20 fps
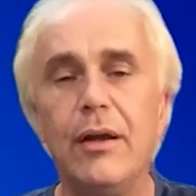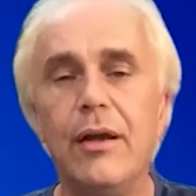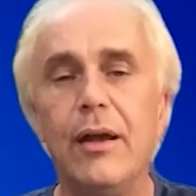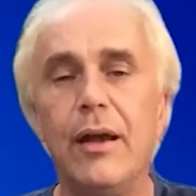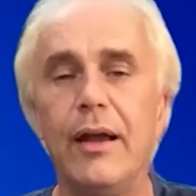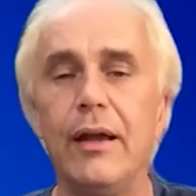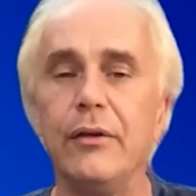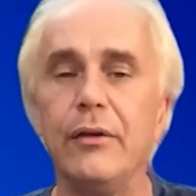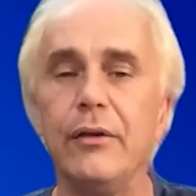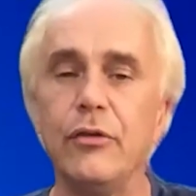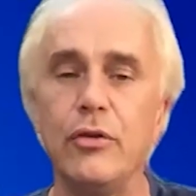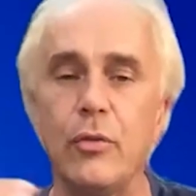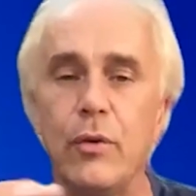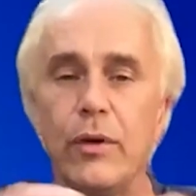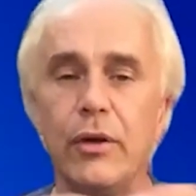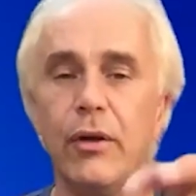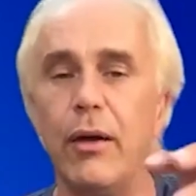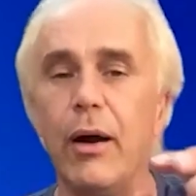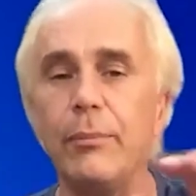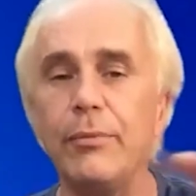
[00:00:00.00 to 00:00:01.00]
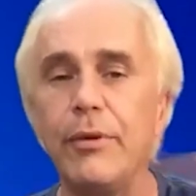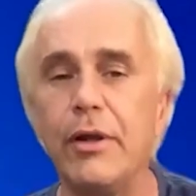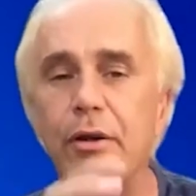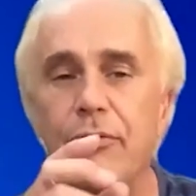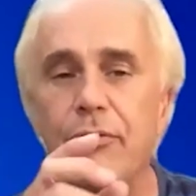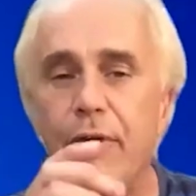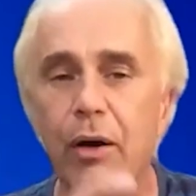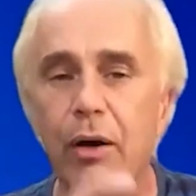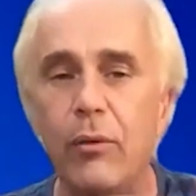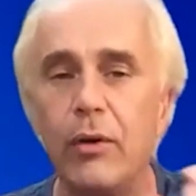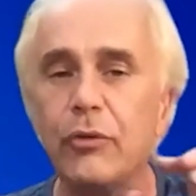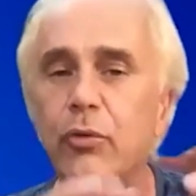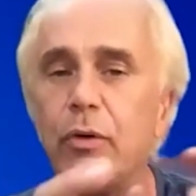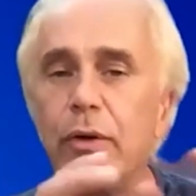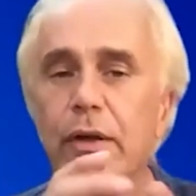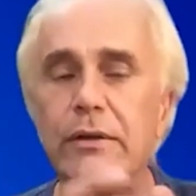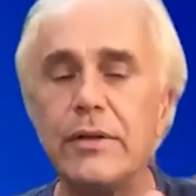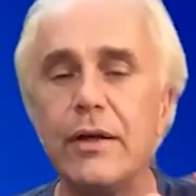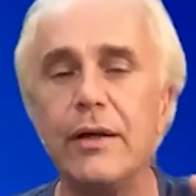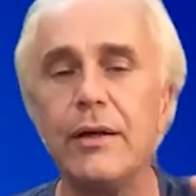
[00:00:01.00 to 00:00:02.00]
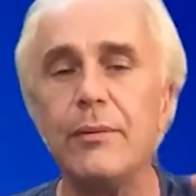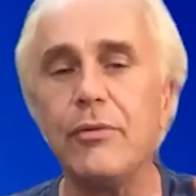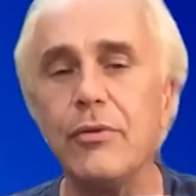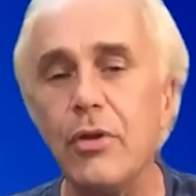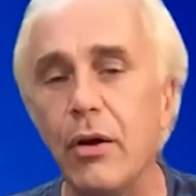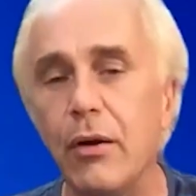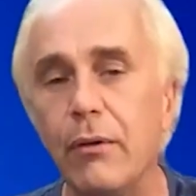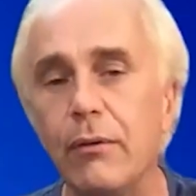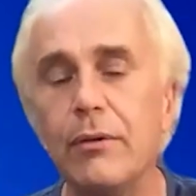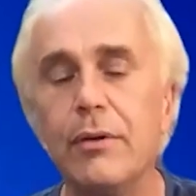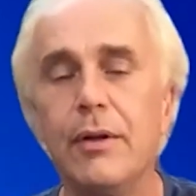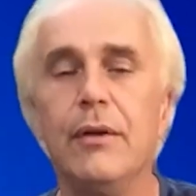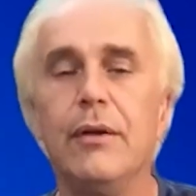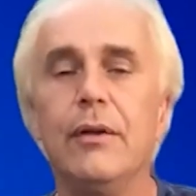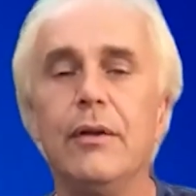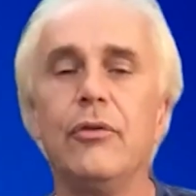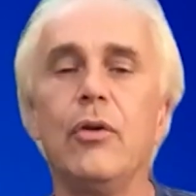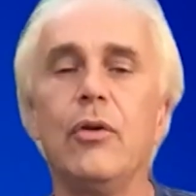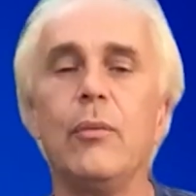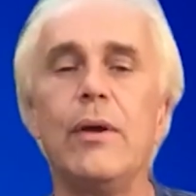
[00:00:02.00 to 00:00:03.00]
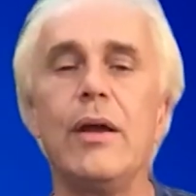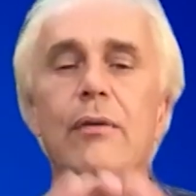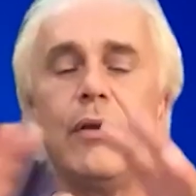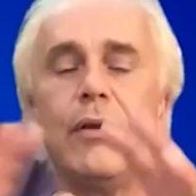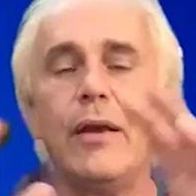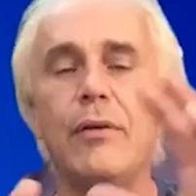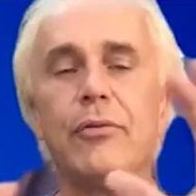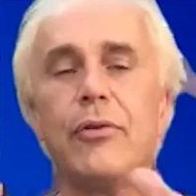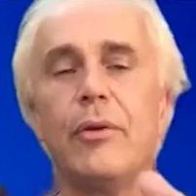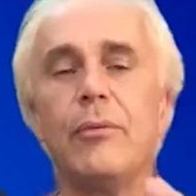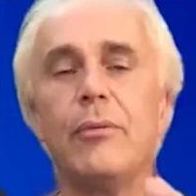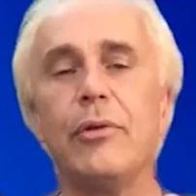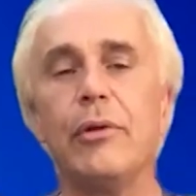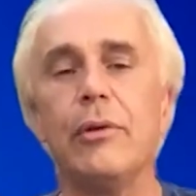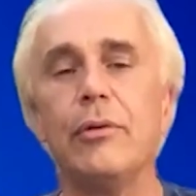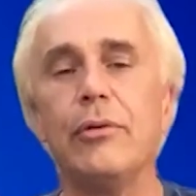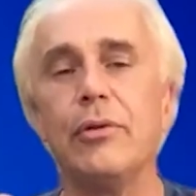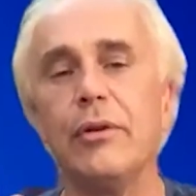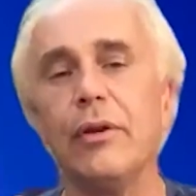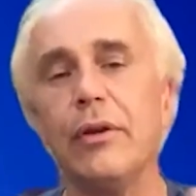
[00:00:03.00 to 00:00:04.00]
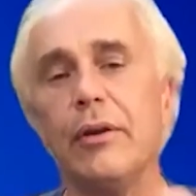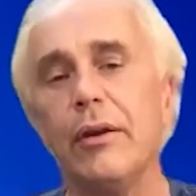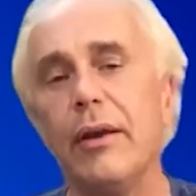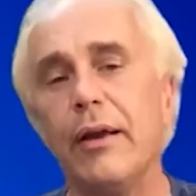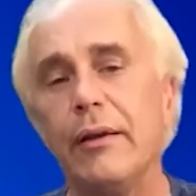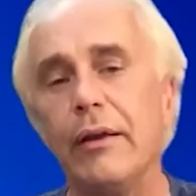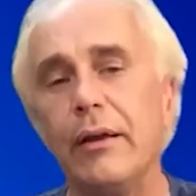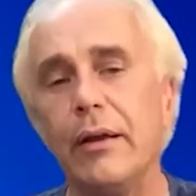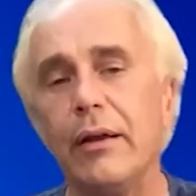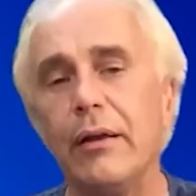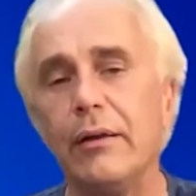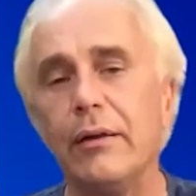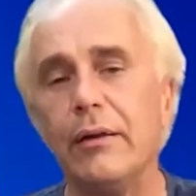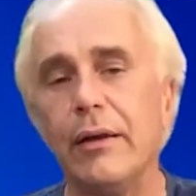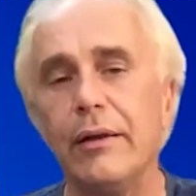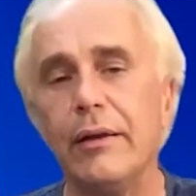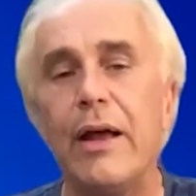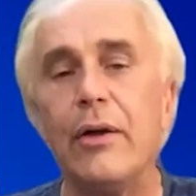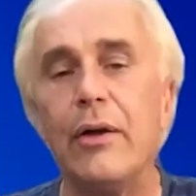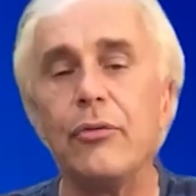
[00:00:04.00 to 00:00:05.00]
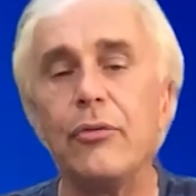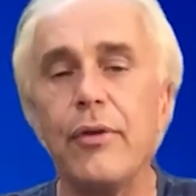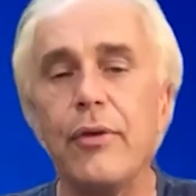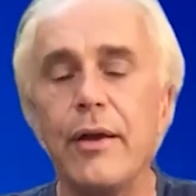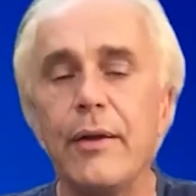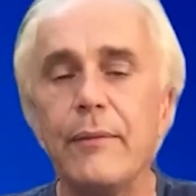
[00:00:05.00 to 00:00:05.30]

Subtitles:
And do you want to update your firewall 20 times? No. So we have to have some solution that allows for that.